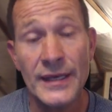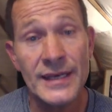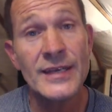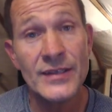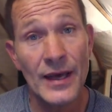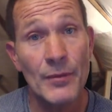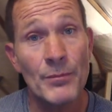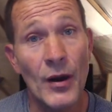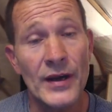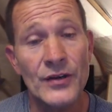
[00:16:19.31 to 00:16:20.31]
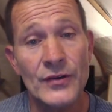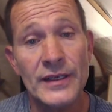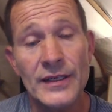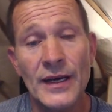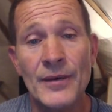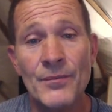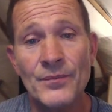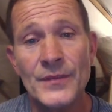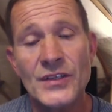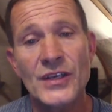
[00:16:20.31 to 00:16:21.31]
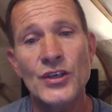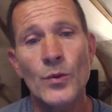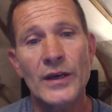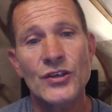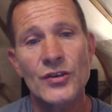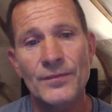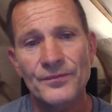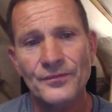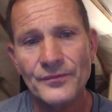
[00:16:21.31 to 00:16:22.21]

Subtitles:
It is that binary situation.